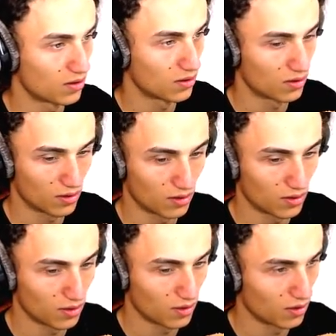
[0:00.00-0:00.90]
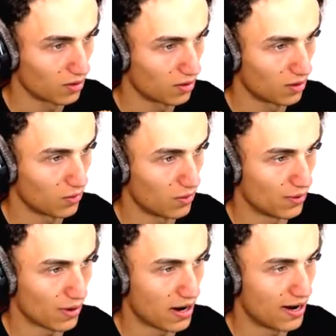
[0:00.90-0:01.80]
Here we go.
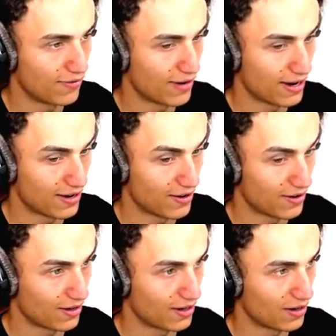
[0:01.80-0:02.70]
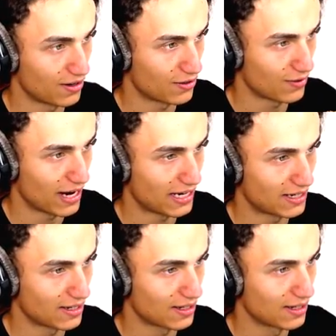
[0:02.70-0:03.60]
Well, we're halfway in on this
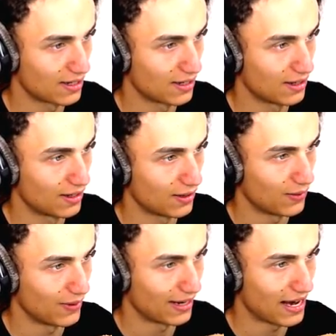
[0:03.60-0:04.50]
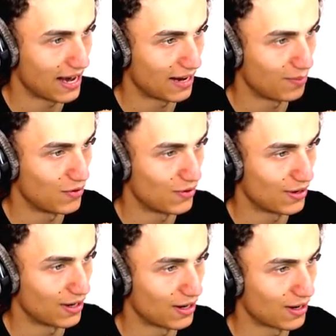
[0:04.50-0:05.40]
race. All right, halfway We got in. it,
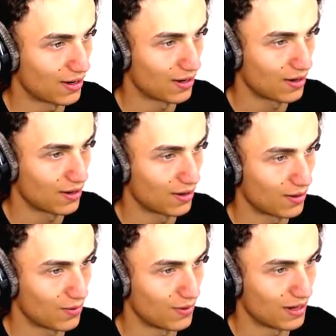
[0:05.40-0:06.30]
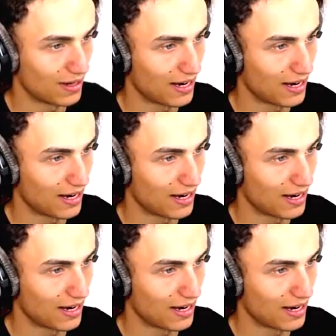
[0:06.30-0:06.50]
boy. I'm not really, but we almost.